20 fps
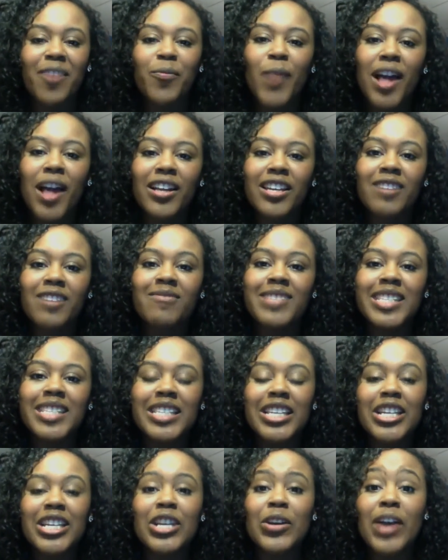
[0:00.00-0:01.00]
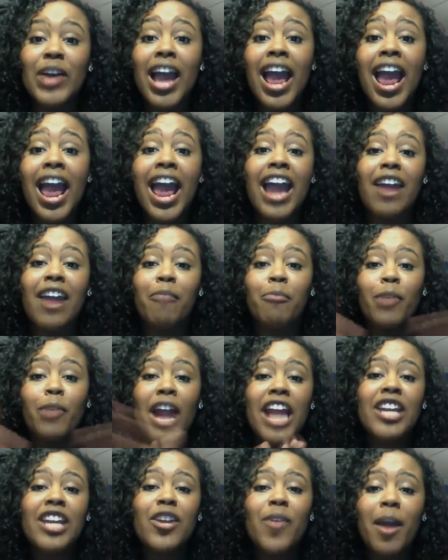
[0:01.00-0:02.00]
welcome to a
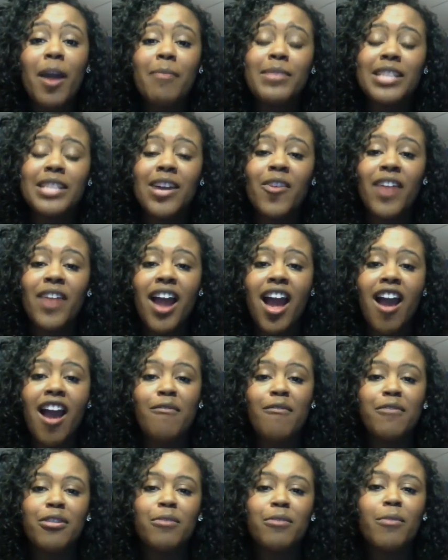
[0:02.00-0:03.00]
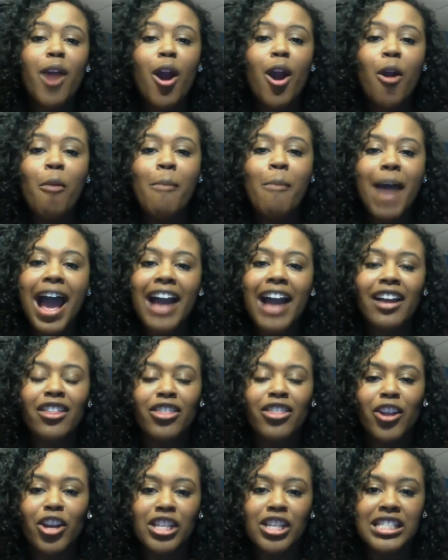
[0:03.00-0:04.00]
brand new episode of Throwback
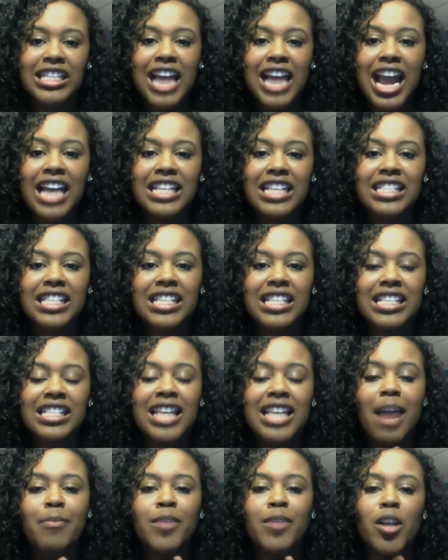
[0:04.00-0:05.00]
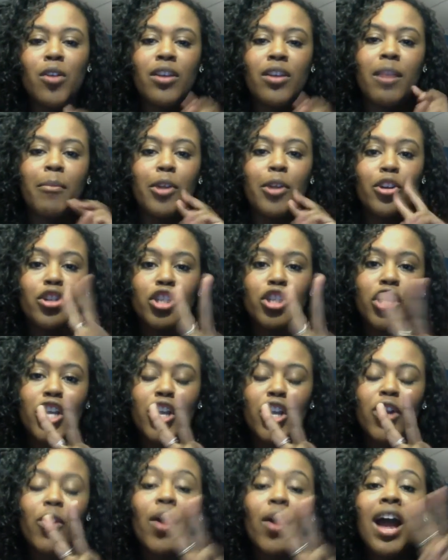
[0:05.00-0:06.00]
Thursdays. Episode number
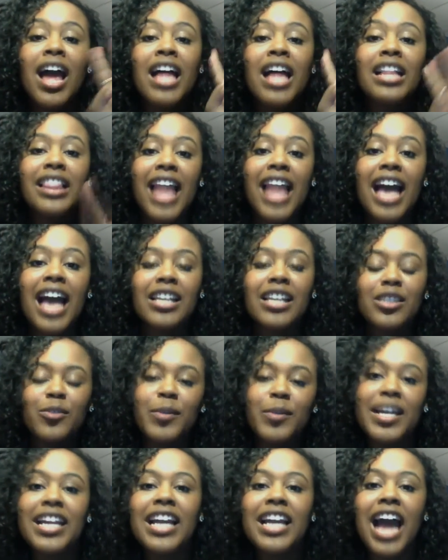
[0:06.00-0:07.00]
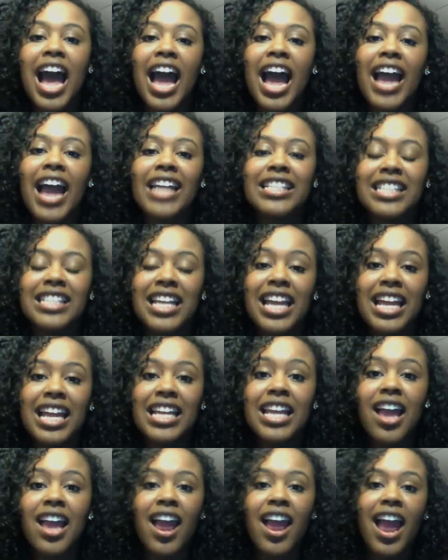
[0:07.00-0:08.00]
2. Last week I did
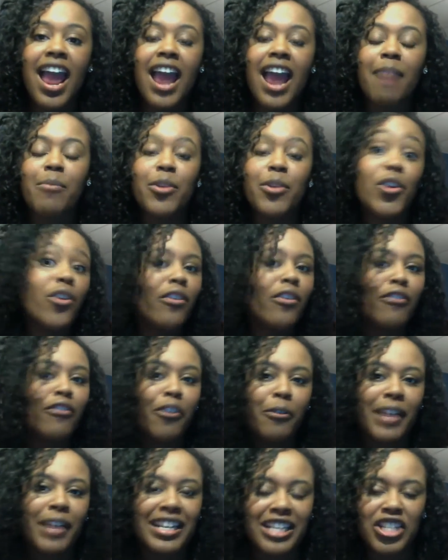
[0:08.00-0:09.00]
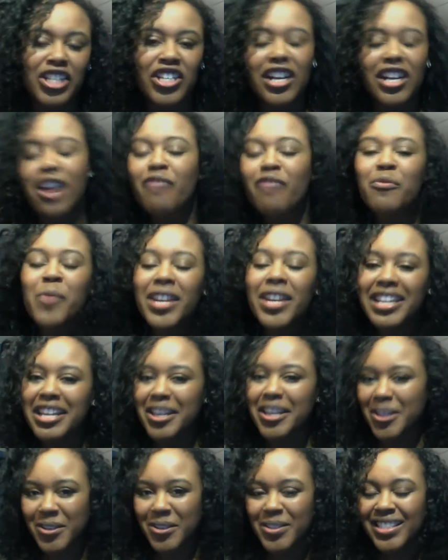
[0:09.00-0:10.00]
a beautiful rendition of Whitney
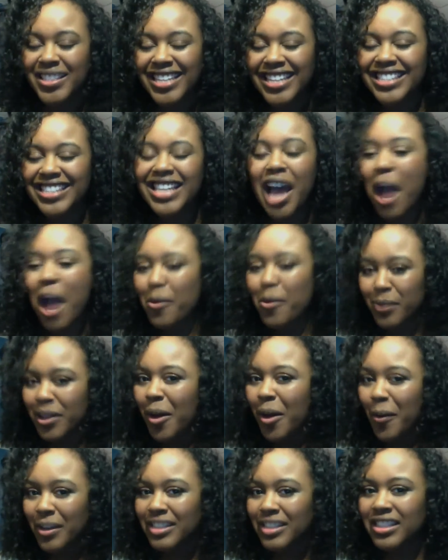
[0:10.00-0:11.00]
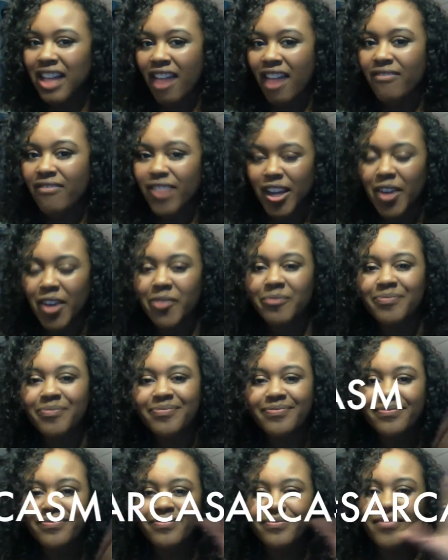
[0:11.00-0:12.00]
Houston's I Will Always Love You.
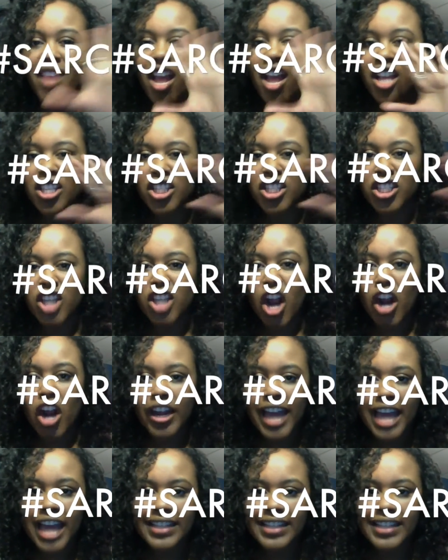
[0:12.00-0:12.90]
Sorry.